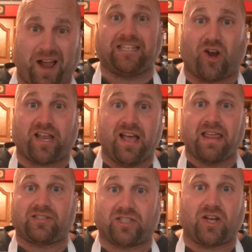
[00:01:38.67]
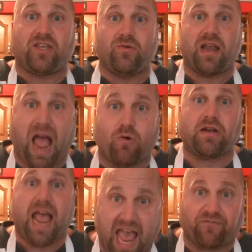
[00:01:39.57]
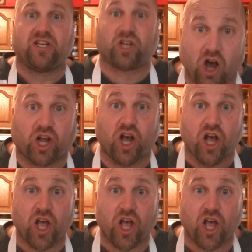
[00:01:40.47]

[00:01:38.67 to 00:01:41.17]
bloody turkey that just took you an hour and a half to cook.